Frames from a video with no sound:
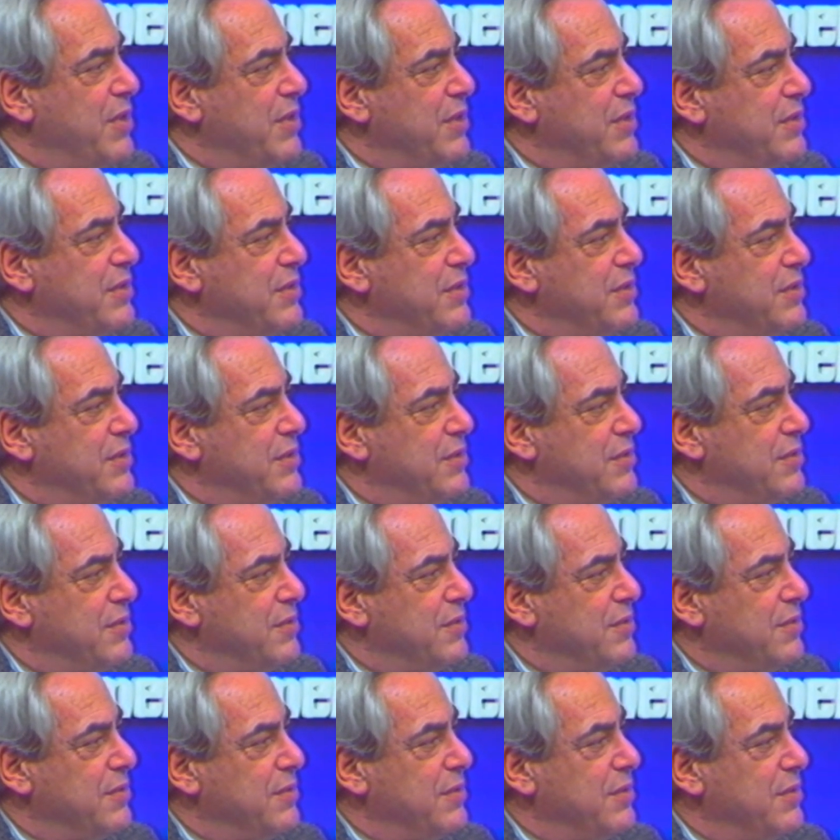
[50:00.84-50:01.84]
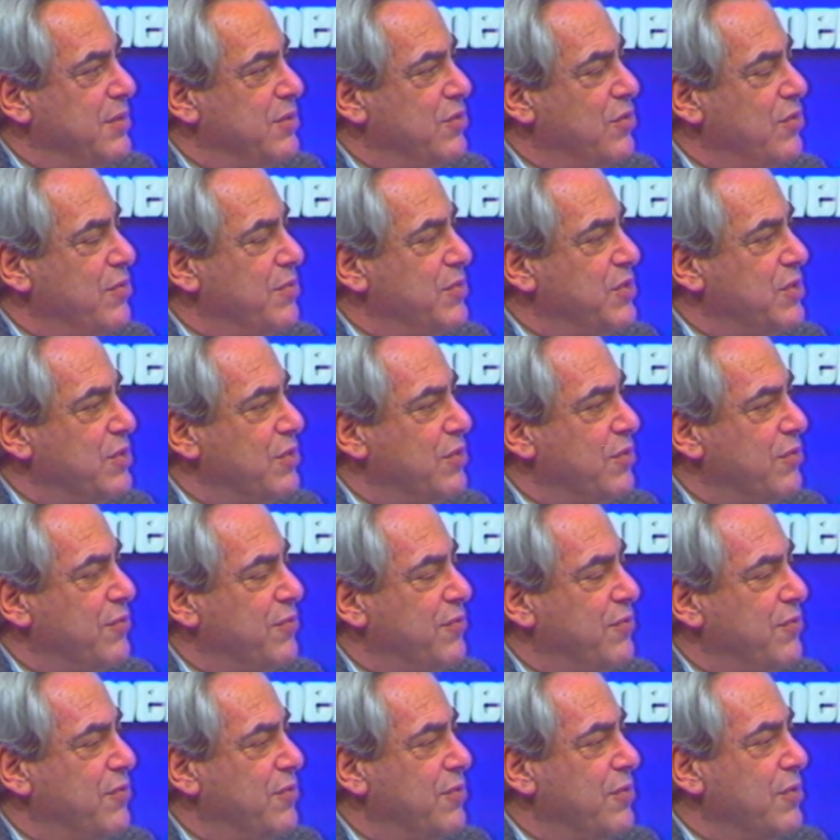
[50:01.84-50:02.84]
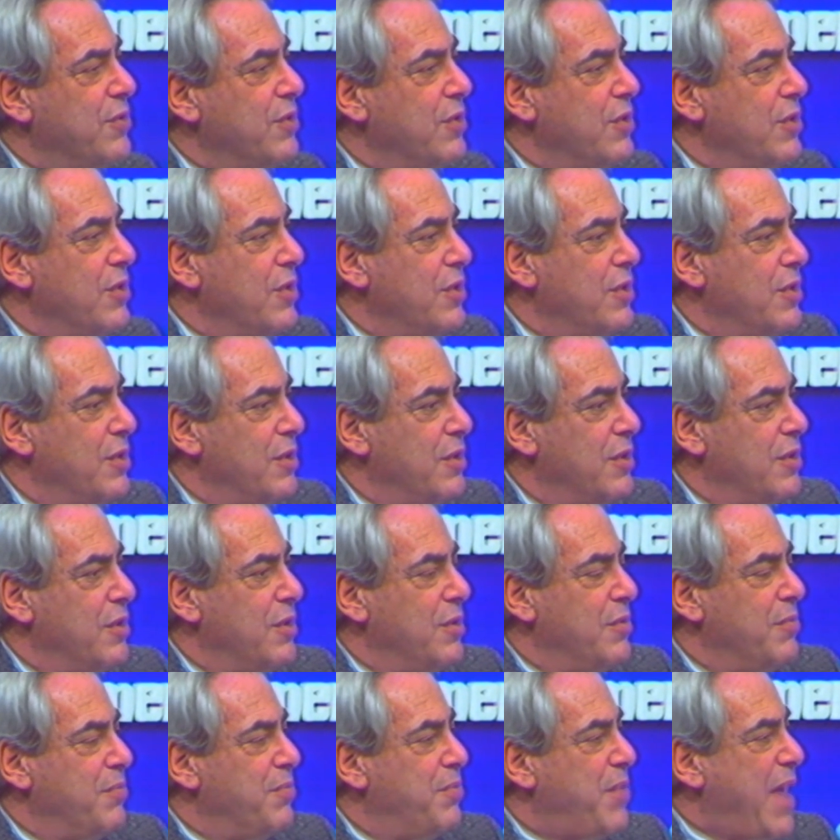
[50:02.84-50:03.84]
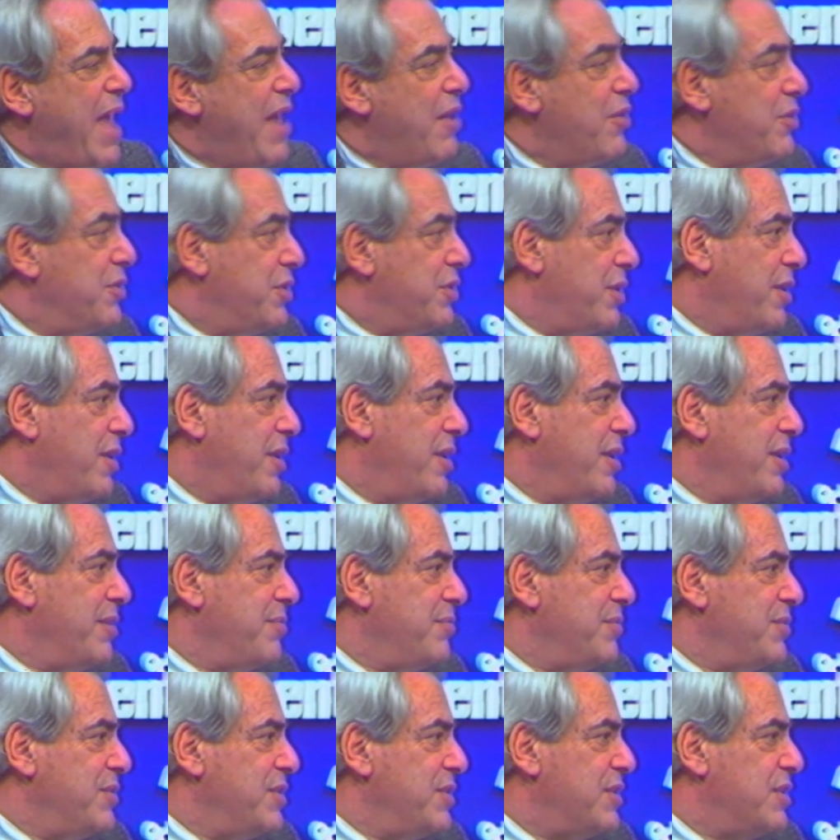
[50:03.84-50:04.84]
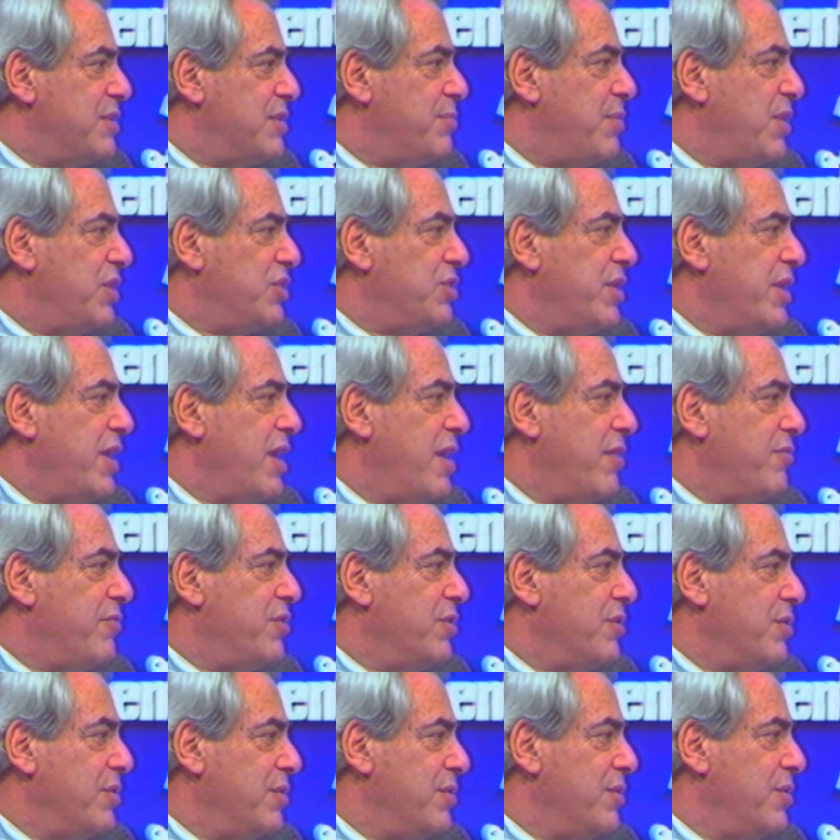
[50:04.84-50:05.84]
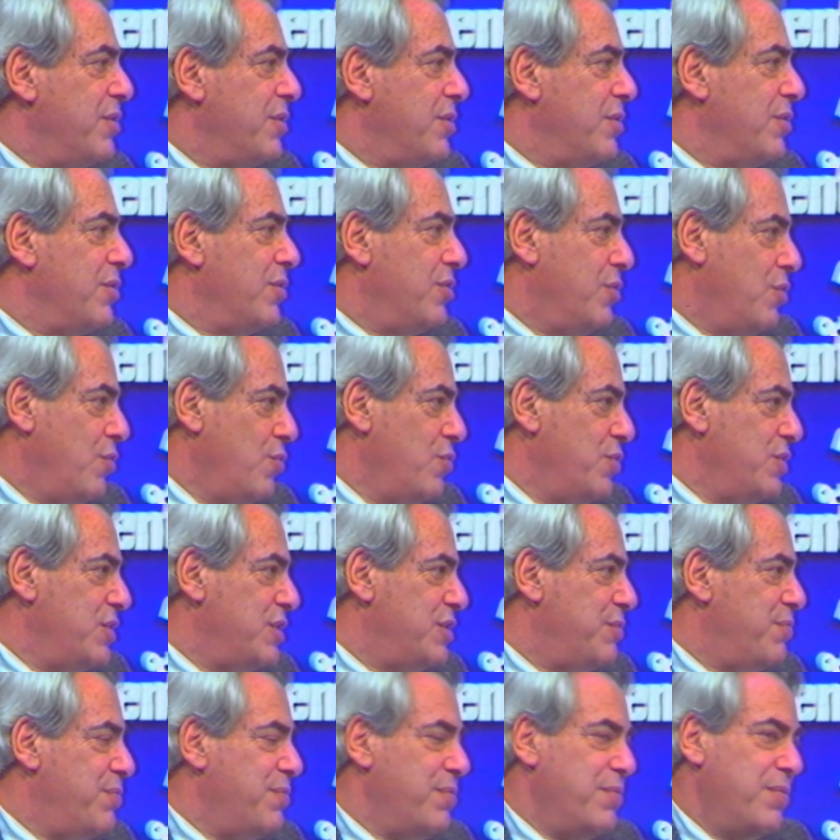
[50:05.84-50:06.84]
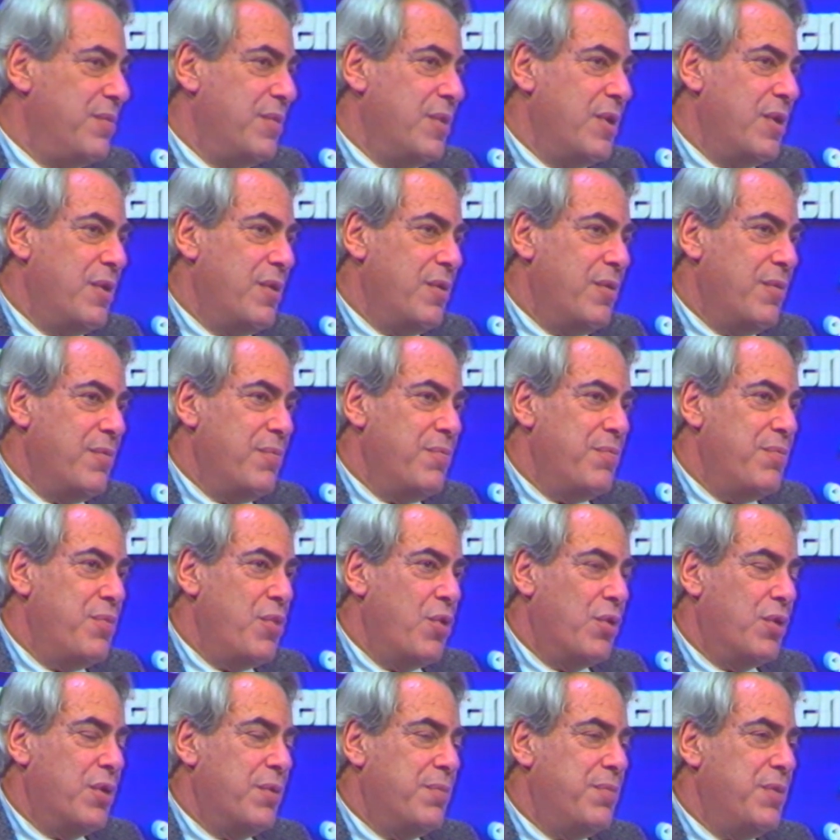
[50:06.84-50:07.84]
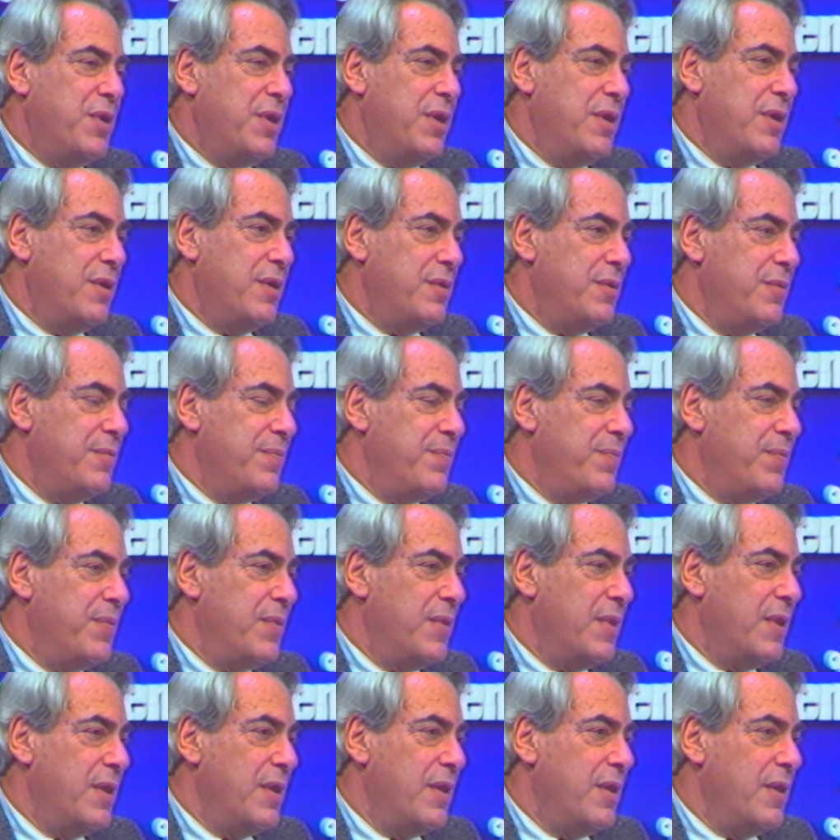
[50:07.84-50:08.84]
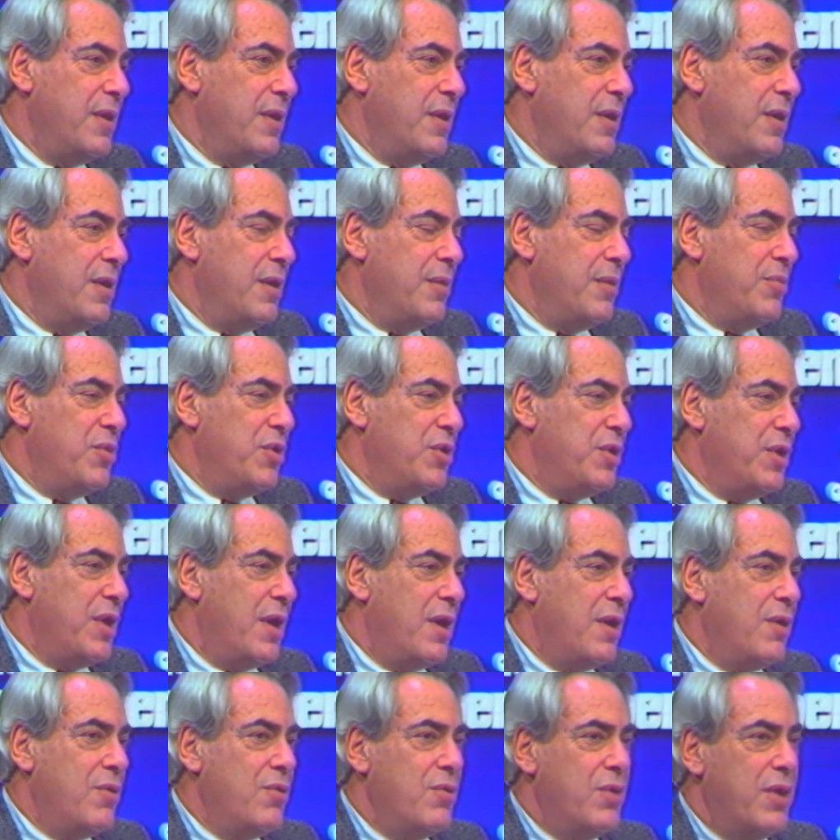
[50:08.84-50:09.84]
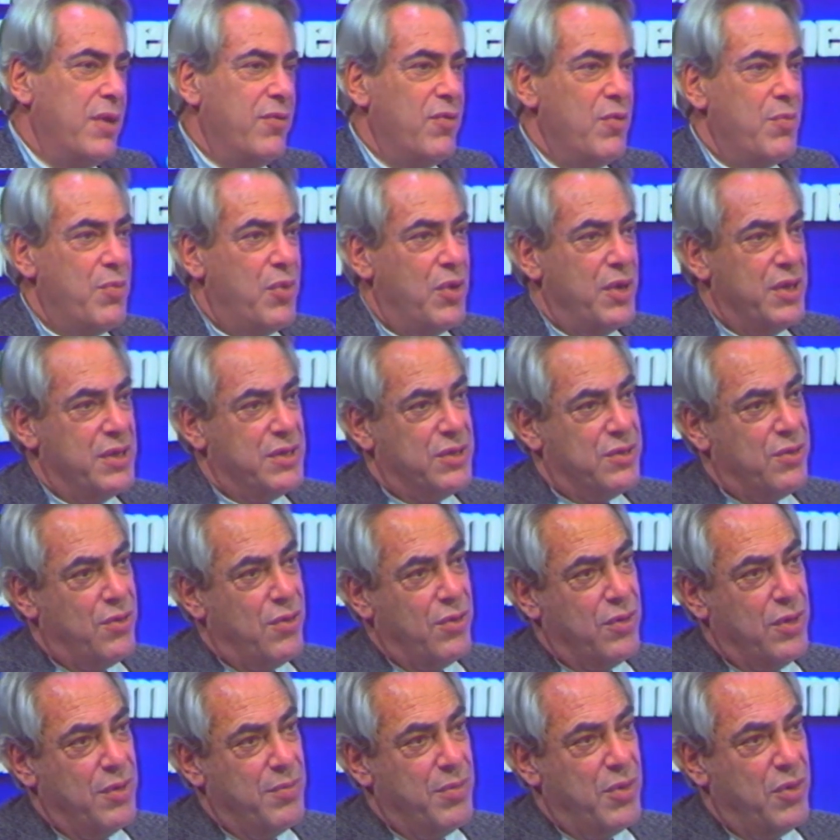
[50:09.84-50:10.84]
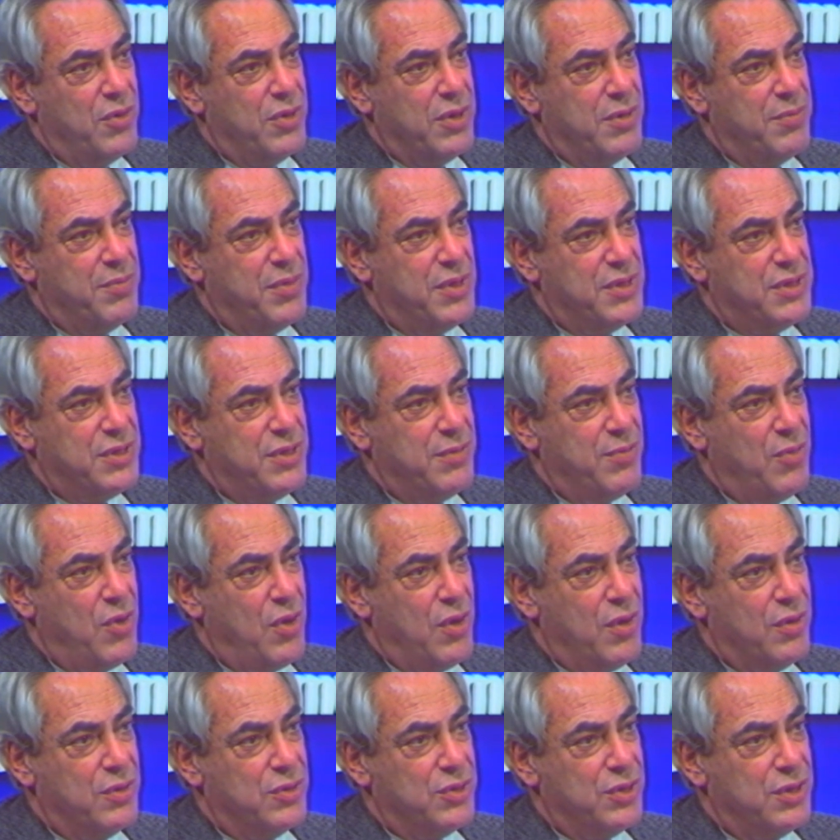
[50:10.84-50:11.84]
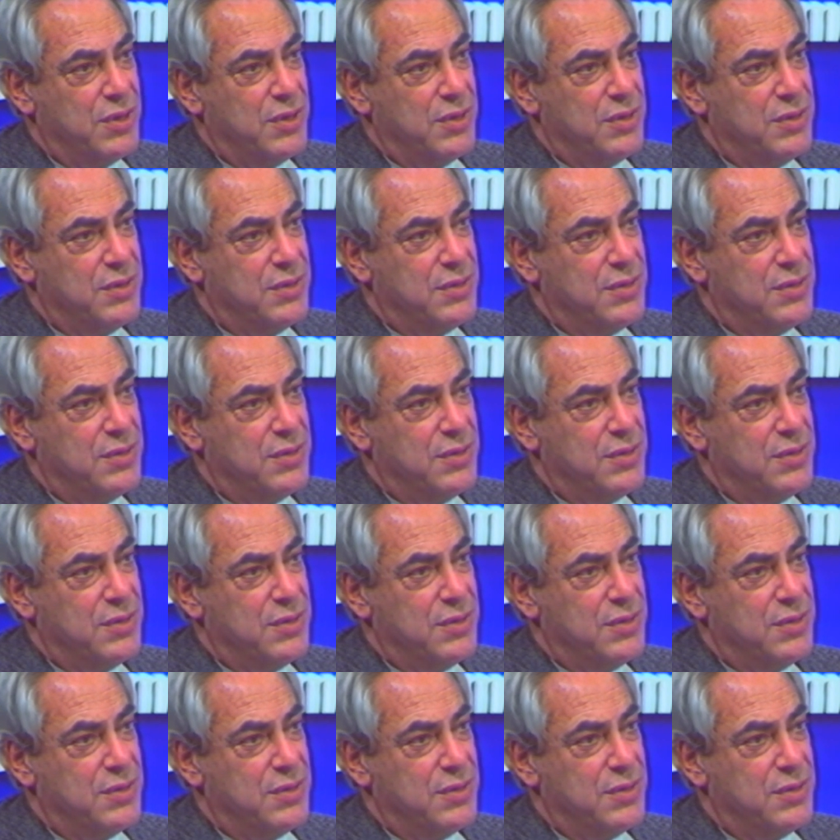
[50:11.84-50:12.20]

as, in terms of paradigms, especially after Kuhn's book appeared. But now everybody's talking about epistemologies.